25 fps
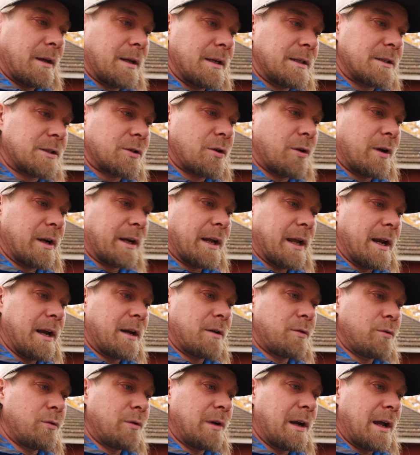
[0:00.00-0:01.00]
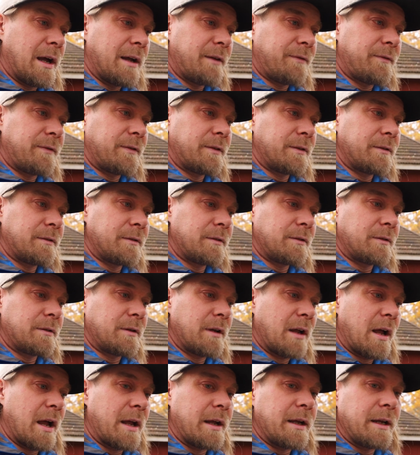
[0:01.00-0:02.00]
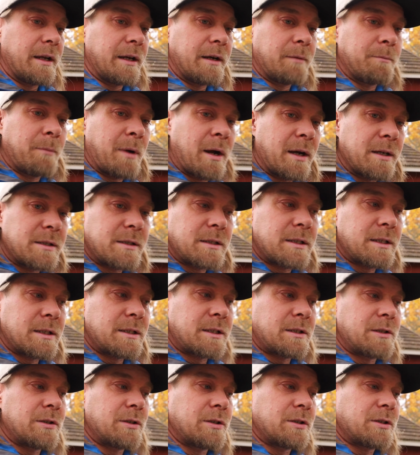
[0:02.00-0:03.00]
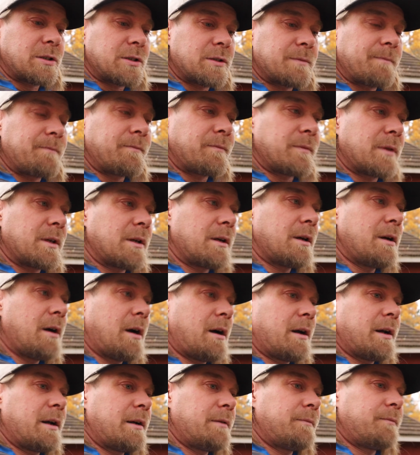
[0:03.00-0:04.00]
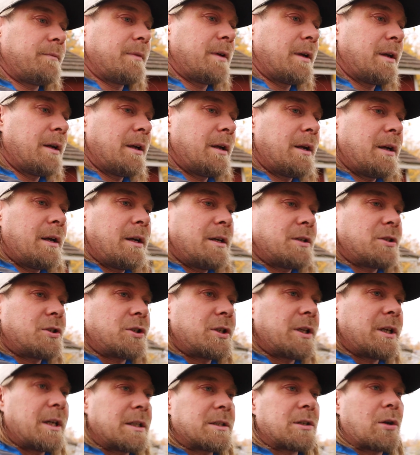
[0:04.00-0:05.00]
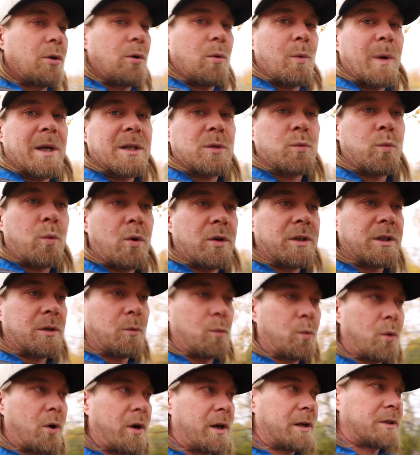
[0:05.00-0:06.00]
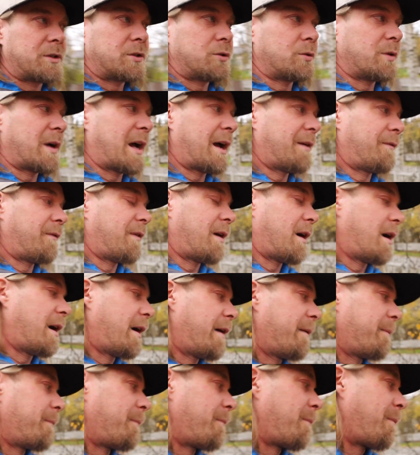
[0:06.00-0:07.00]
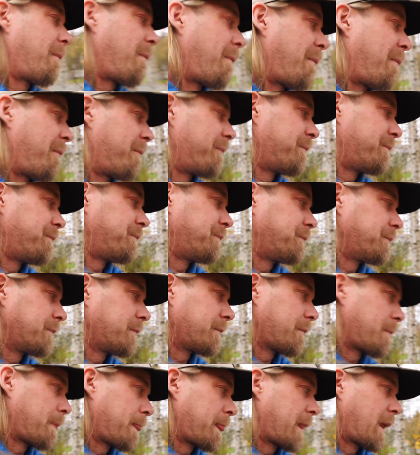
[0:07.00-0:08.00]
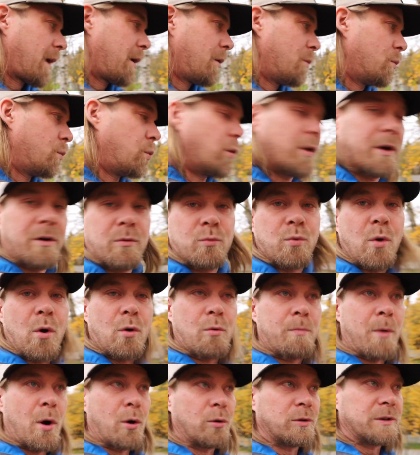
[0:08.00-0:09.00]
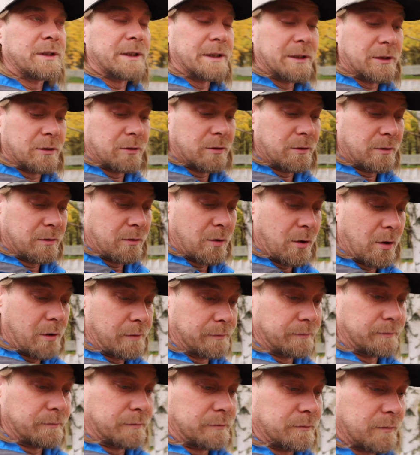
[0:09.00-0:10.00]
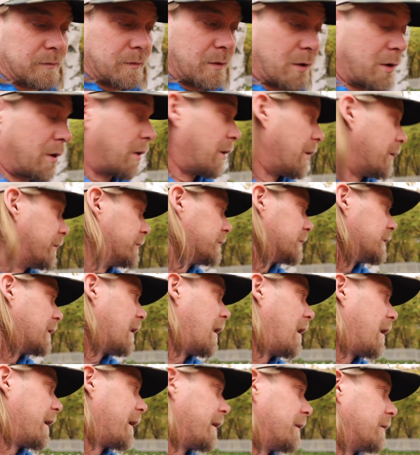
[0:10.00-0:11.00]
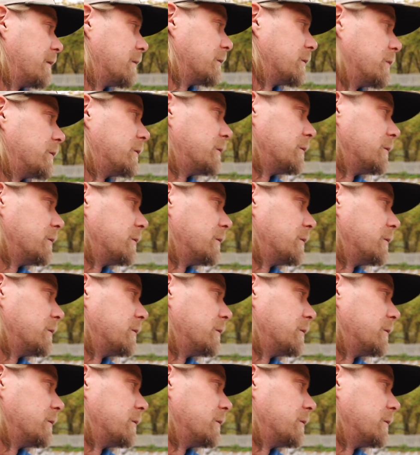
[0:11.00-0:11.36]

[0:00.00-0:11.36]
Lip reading: It's gonna get a new life in my sister's garden. She has always wanted to have a wooden rowboat in her garden